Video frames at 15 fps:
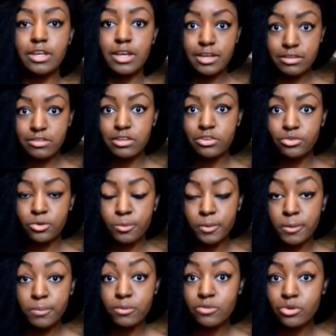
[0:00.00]
Asexual
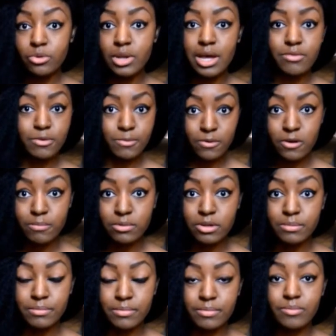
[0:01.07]
people don't have a
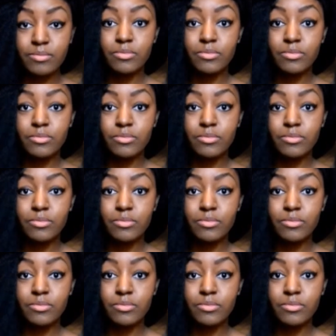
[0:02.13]
problem.